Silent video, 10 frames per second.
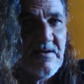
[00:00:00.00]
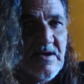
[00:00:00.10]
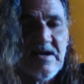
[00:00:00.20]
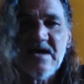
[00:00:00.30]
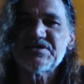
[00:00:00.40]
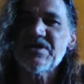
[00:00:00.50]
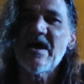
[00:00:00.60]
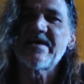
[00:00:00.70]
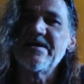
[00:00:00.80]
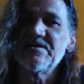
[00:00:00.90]
And
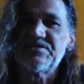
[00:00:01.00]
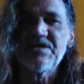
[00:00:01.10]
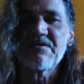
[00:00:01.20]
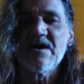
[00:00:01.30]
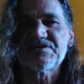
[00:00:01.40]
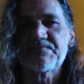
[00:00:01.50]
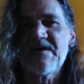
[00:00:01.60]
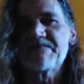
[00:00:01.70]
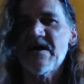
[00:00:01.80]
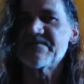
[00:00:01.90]
I guarantee you I
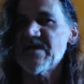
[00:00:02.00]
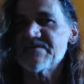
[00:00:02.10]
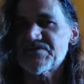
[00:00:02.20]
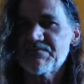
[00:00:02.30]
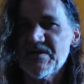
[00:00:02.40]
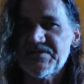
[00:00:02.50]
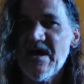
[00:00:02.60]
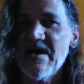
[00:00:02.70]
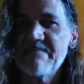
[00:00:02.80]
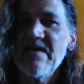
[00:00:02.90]
spend 5 times as much
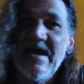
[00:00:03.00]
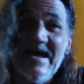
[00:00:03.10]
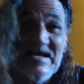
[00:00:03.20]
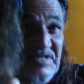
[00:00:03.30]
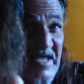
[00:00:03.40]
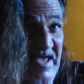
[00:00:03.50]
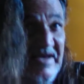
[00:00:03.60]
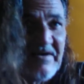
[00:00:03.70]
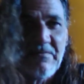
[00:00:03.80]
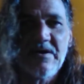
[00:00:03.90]
time as
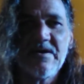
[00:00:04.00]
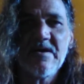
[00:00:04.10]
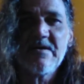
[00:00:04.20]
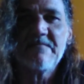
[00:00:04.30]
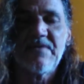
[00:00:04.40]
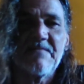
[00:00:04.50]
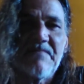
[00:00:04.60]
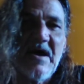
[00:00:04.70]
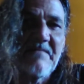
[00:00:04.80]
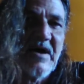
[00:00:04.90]
anyone
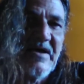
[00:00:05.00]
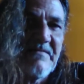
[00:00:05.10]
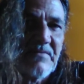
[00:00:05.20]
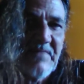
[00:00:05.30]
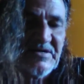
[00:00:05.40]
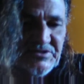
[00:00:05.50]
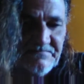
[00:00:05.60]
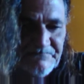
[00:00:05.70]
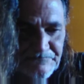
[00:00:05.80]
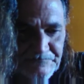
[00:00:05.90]
verifying my information.
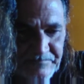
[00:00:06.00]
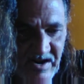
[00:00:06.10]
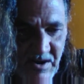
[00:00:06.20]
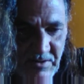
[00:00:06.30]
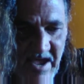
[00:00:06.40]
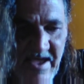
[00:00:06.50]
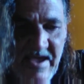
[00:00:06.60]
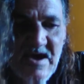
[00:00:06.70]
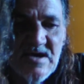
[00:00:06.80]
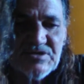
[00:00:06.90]

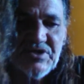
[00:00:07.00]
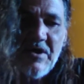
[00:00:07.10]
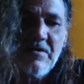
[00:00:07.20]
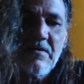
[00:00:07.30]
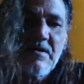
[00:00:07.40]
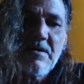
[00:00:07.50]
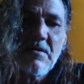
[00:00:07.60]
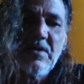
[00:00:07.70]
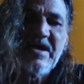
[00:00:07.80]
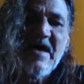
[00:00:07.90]
Okay? So
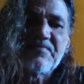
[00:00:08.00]
we got